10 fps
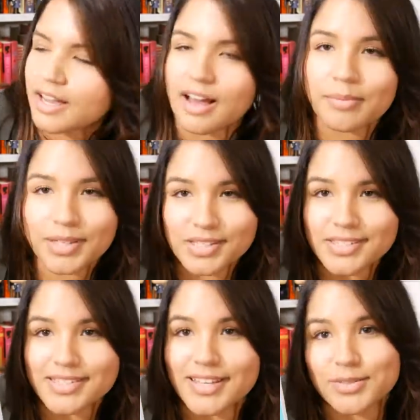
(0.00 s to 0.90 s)
got because
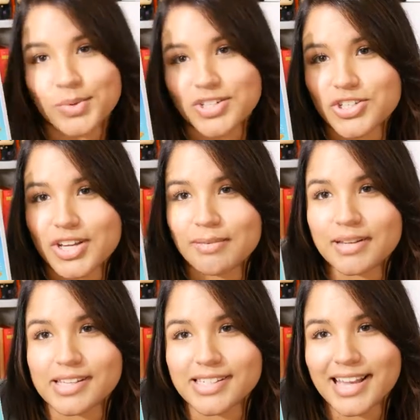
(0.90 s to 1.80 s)
it says witch and
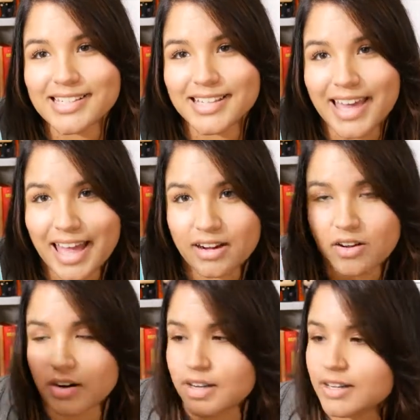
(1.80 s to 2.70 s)
because it has a cat
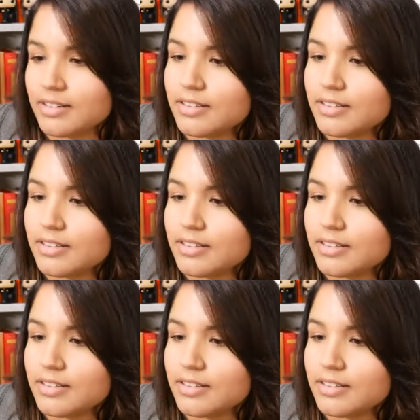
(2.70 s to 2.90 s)
on it.